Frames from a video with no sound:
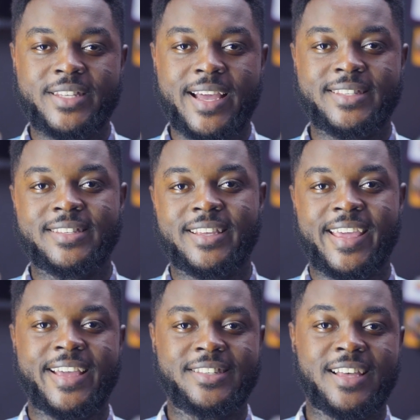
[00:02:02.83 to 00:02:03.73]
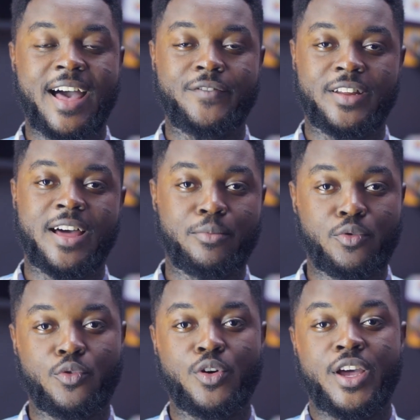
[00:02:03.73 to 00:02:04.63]
protectors and cases are
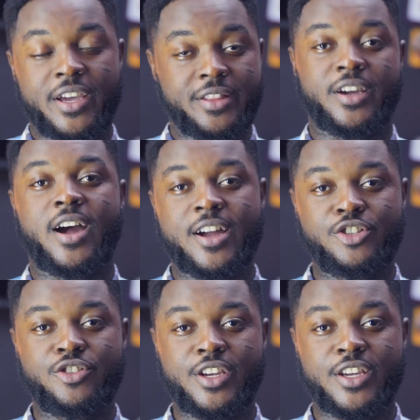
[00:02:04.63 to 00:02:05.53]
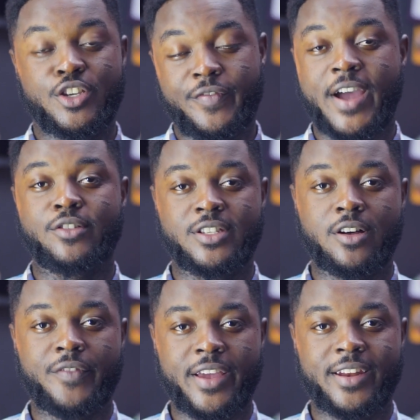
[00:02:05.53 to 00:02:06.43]
available in the country you find
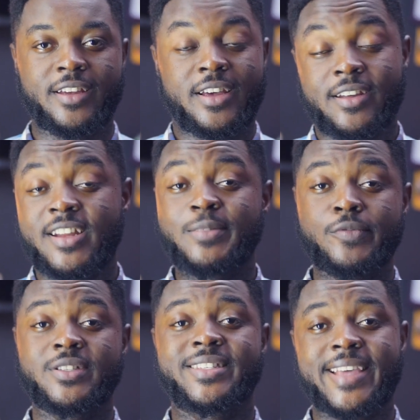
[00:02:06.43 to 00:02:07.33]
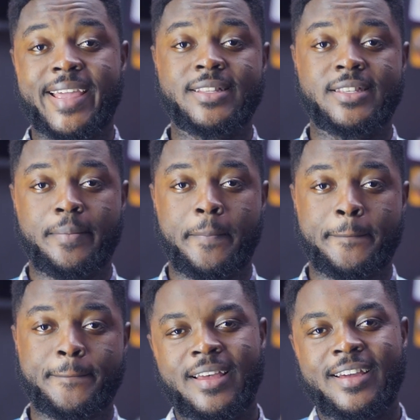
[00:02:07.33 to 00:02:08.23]
yourself in. Now let's move to the second tip.
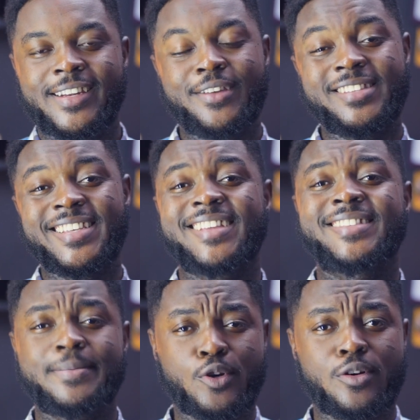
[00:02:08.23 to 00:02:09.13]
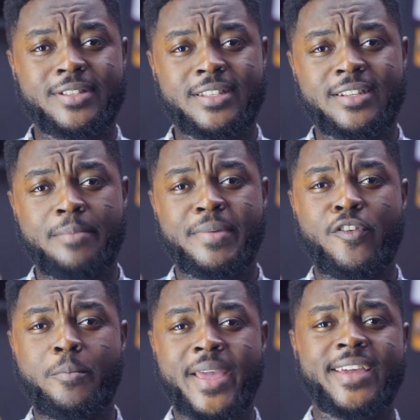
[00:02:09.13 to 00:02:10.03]
Now the second tip to consider
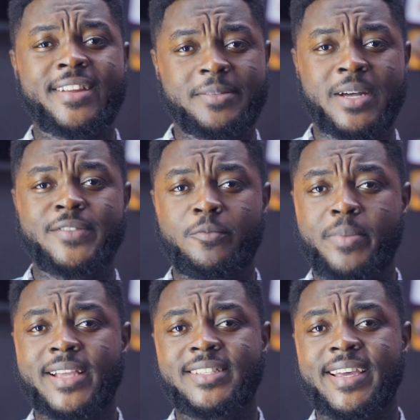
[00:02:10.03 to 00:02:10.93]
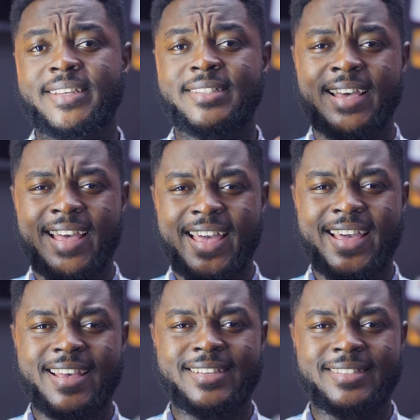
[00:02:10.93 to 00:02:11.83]
before making a smartphone purchase
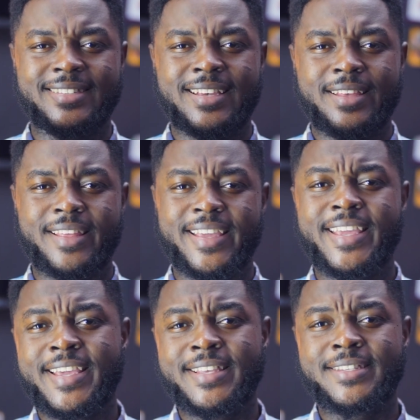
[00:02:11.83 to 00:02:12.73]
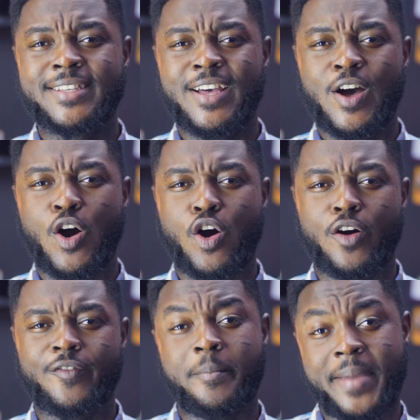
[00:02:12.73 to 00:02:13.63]
is the ease
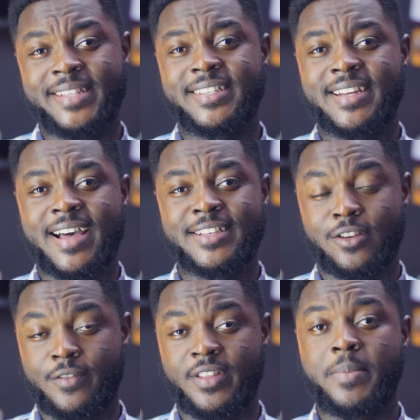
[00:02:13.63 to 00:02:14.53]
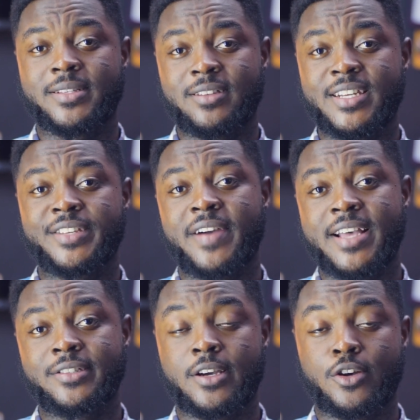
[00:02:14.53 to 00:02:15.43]
of maintenance of that particular
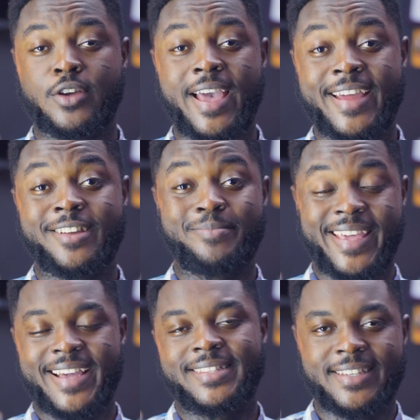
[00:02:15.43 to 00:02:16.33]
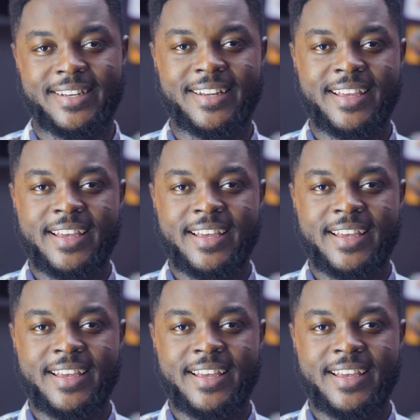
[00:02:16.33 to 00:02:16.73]
device you're going to end up getting.